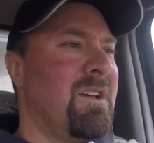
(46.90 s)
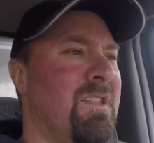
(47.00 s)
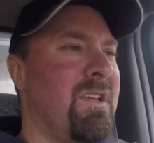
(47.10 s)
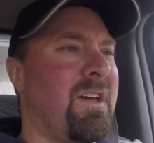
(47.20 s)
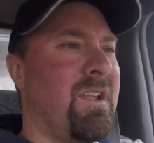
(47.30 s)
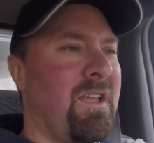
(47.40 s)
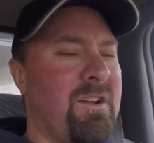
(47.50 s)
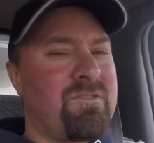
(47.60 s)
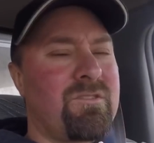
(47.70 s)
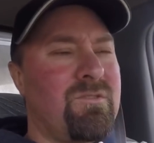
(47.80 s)
that
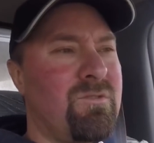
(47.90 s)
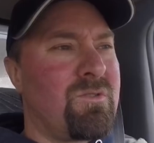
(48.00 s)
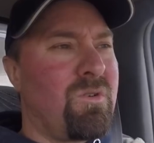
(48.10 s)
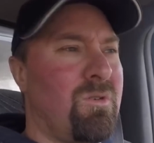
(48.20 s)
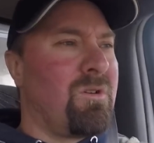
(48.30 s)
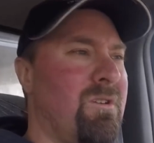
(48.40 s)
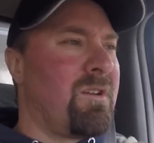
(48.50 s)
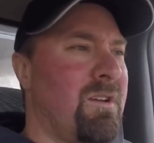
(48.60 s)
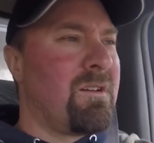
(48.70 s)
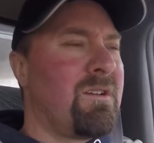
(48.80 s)
electrical cord
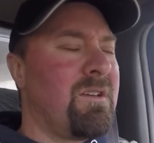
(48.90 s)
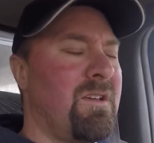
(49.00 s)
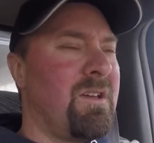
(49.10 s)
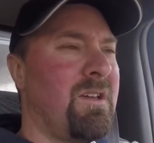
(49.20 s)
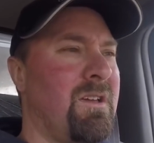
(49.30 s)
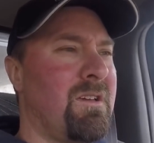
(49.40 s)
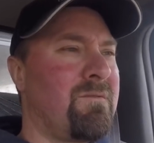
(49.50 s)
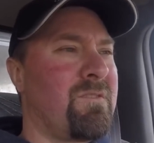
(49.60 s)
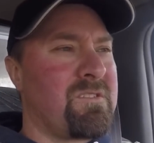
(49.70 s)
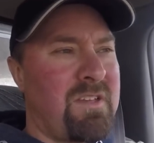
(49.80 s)
and
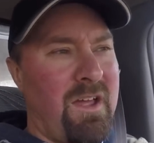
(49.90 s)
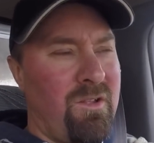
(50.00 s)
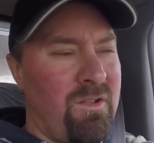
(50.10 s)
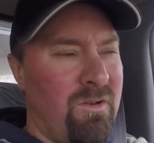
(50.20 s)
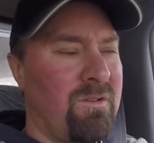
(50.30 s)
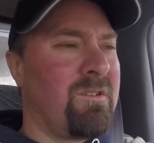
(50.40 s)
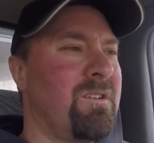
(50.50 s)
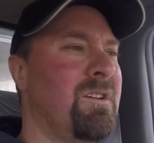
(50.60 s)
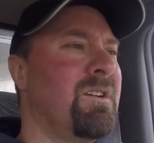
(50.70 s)
for the silo loader.